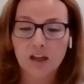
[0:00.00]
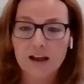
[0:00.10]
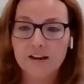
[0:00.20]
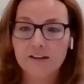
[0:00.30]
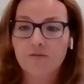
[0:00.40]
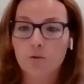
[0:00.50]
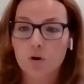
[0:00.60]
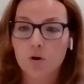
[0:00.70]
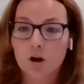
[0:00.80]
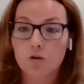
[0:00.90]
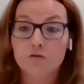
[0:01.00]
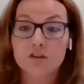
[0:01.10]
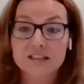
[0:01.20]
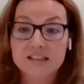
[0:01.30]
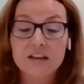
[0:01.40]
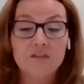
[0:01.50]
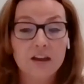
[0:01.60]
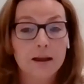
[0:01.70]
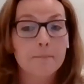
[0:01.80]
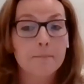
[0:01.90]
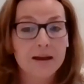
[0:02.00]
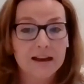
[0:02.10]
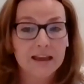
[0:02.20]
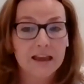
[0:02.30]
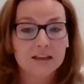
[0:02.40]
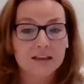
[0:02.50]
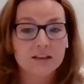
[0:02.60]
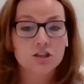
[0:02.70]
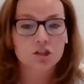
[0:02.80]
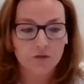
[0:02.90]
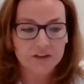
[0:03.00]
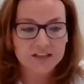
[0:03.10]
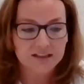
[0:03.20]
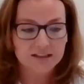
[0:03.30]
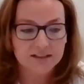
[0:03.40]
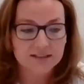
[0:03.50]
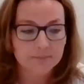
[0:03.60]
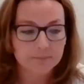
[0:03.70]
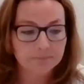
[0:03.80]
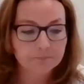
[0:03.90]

applying for receiving Medicaid services.